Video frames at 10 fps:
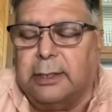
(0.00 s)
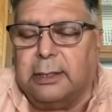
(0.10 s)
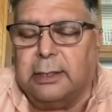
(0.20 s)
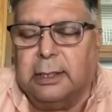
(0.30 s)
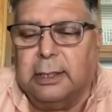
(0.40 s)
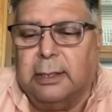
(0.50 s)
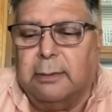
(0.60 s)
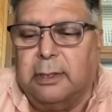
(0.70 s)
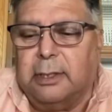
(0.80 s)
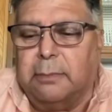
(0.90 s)

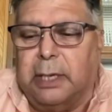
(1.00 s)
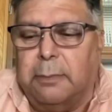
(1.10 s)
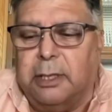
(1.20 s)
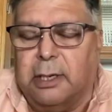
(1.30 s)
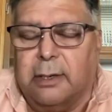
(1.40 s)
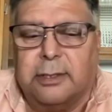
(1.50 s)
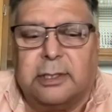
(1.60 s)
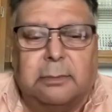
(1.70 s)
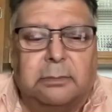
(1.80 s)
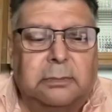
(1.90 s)
that maybe there is
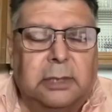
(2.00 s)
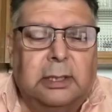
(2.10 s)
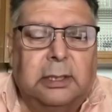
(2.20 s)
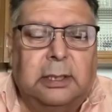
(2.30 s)
some